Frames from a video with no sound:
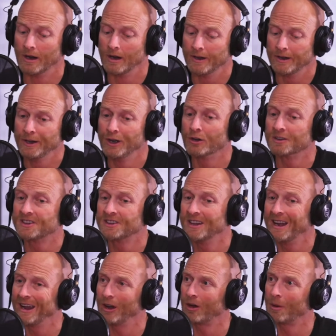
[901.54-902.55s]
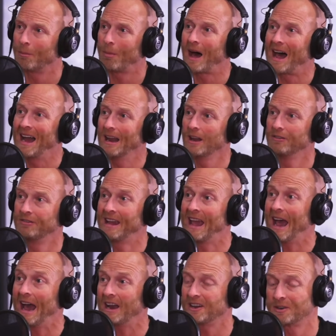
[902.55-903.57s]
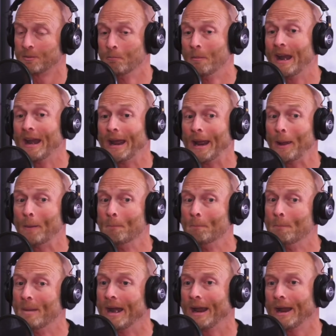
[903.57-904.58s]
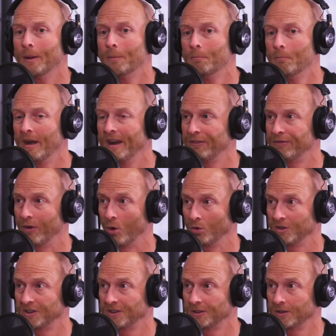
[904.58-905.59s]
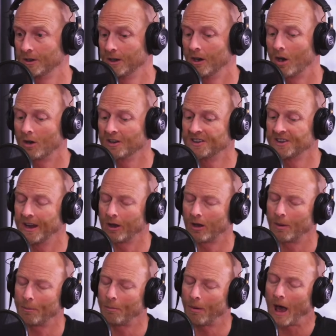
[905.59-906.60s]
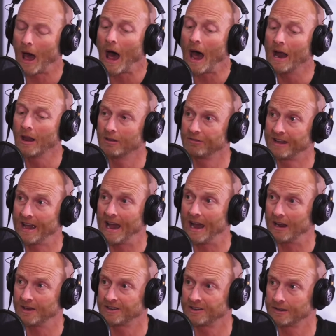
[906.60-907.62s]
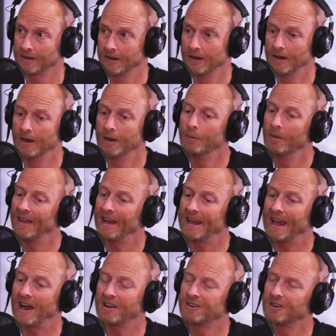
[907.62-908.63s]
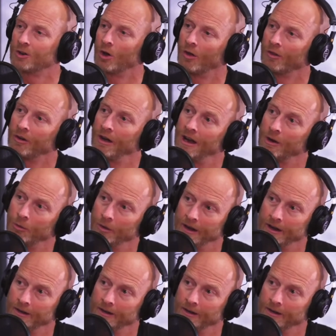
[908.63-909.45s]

you're sitting on a pile of cash. Many, many, many folks are sitting on a pile of cash, but that cash is called their equity.